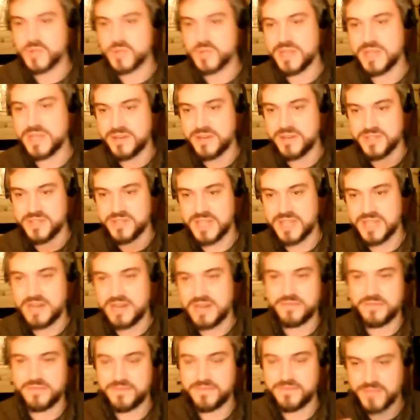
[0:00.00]
years is kind
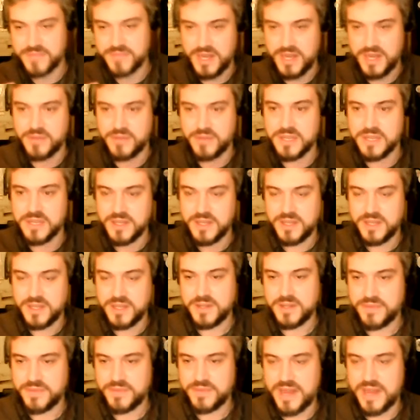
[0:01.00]
of,
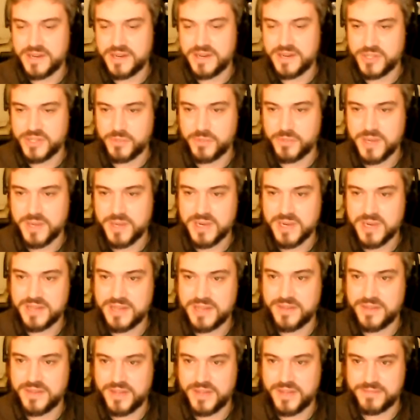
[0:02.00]
that initial
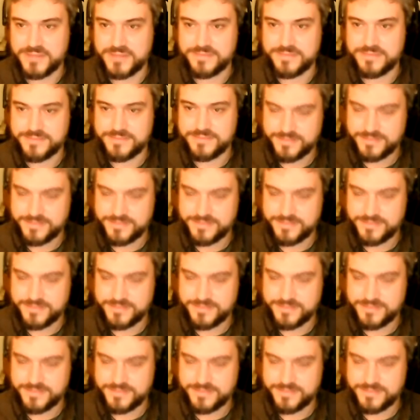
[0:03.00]
period, and then,